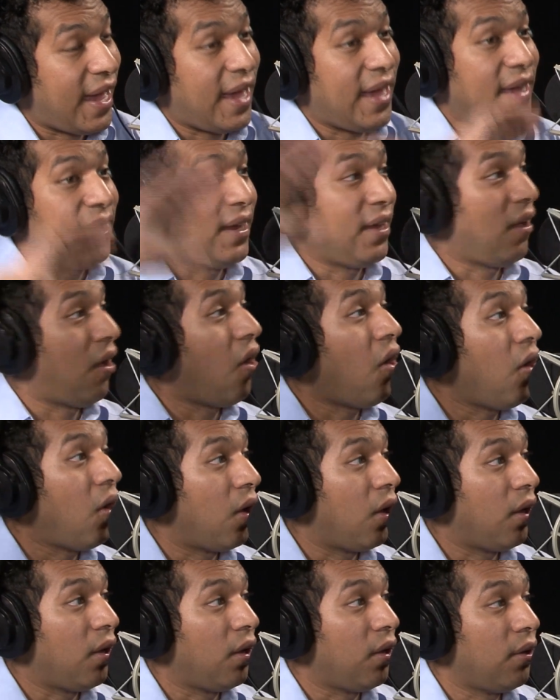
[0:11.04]
hate it
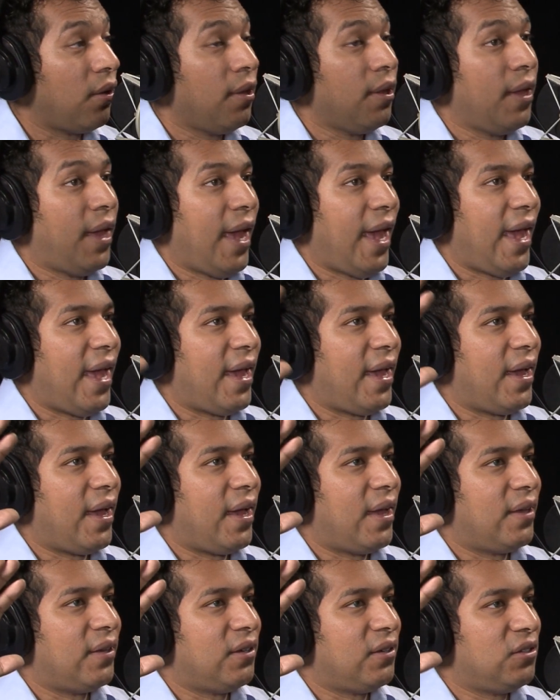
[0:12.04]
all,
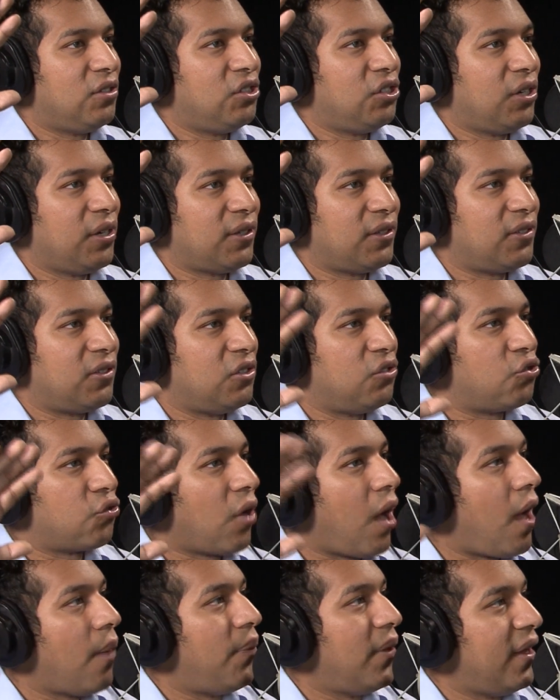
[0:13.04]
and just
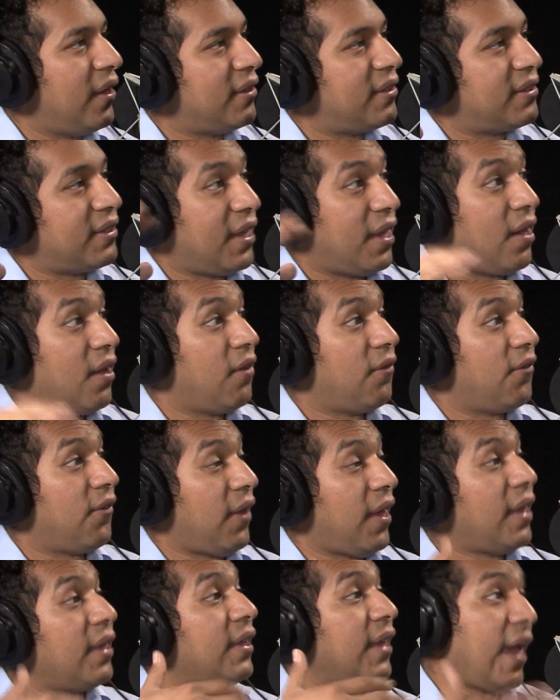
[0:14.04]
drop it instead of
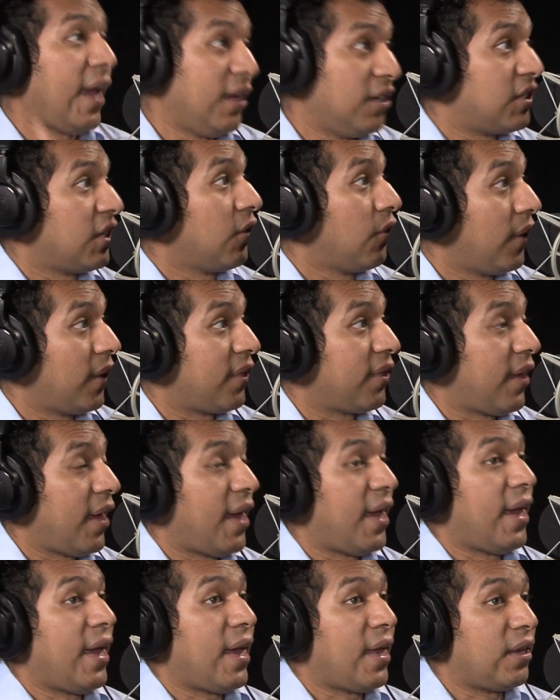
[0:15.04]
engaging with
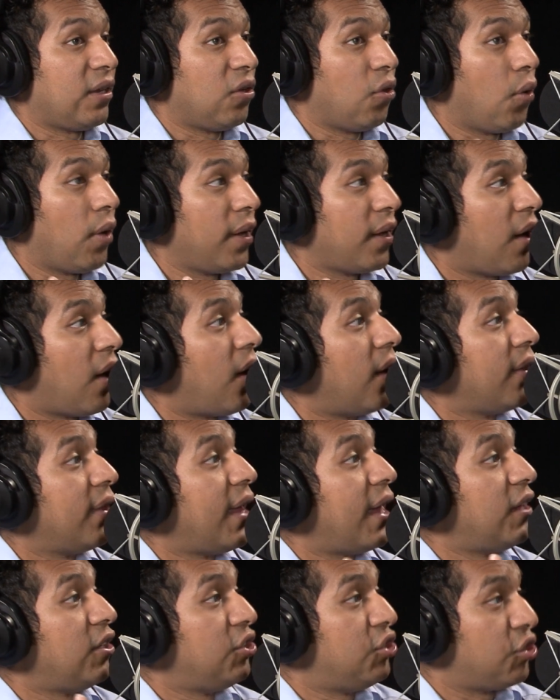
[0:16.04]
it and going on
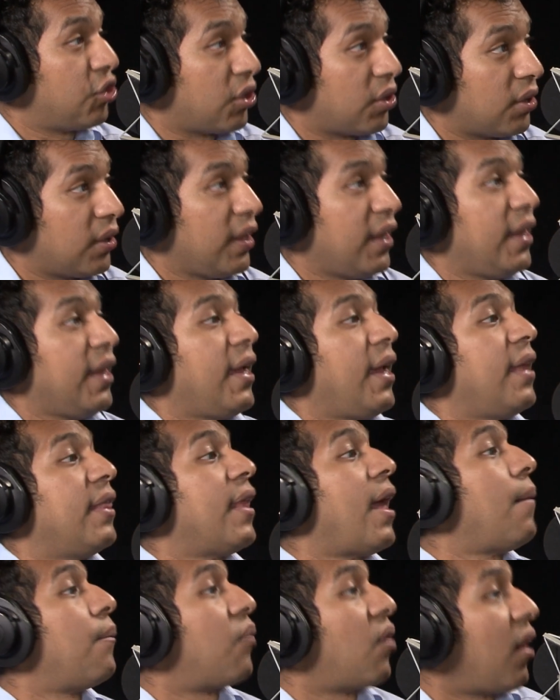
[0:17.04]
that journey in
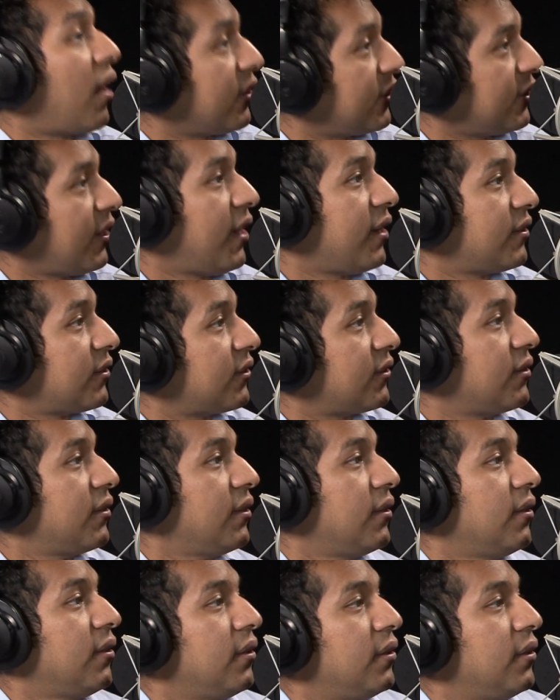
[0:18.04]
that process?